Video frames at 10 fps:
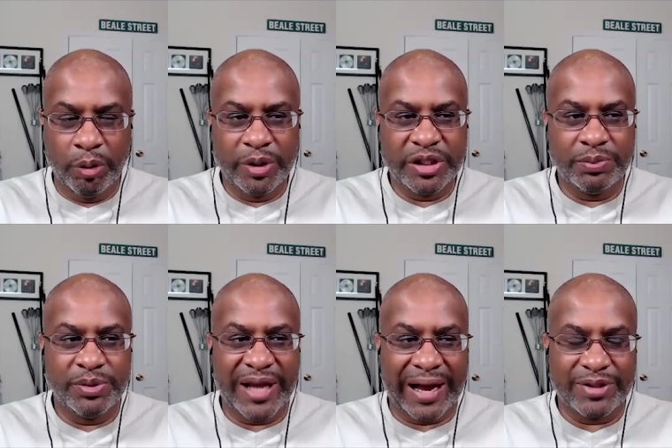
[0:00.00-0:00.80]
would
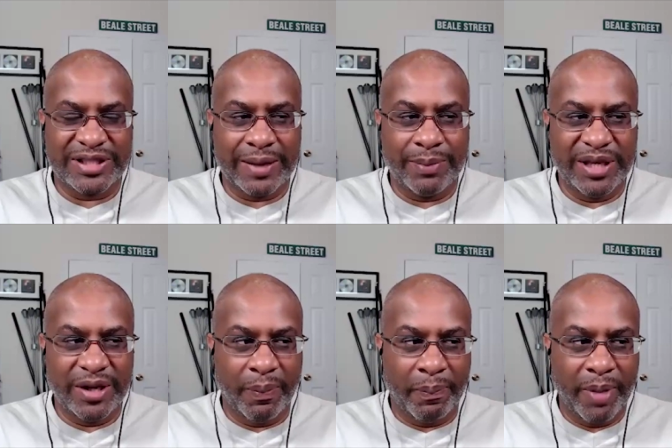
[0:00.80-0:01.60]
be
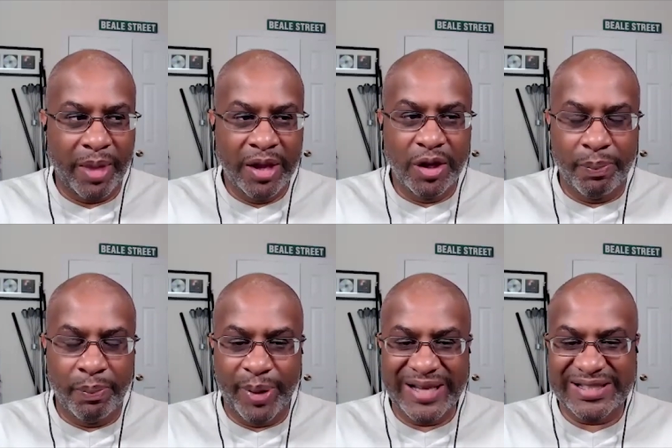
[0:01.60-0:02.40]
your
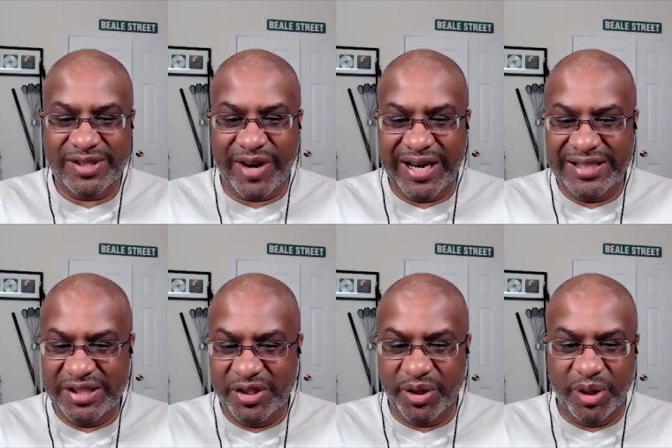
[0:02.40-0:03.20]
best strategy,
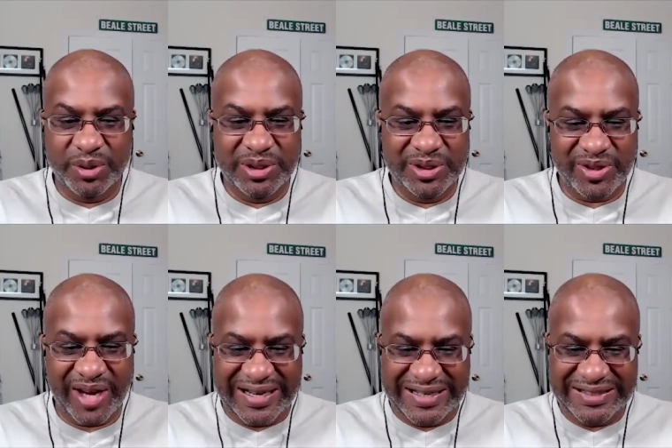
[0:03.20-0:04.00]
your go-to
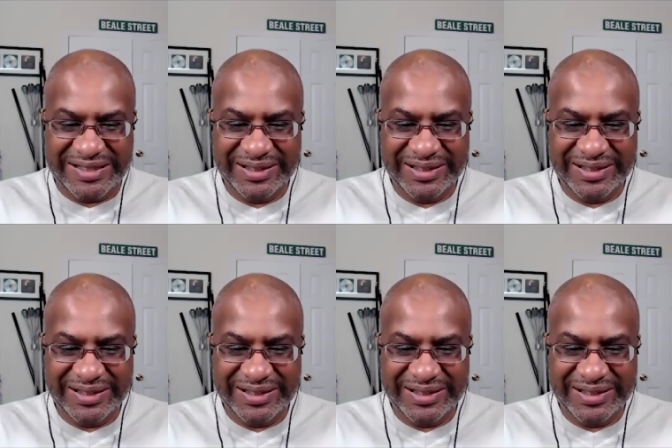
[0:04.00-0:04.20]
strategy?